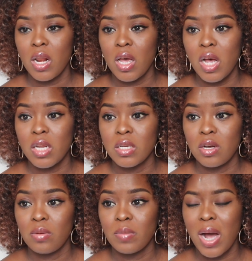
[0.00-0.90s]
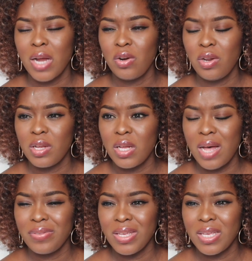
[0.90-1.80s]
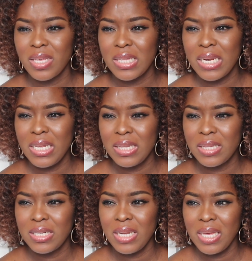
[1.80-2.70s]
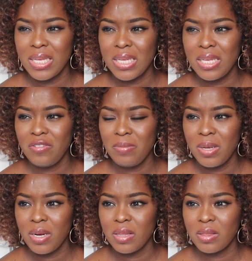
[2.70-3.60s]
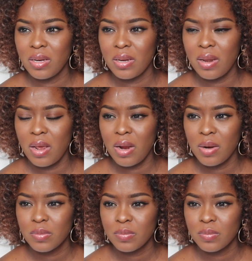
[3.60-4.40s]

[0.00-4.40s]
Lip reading: and I don't know, I think did he give me anything there?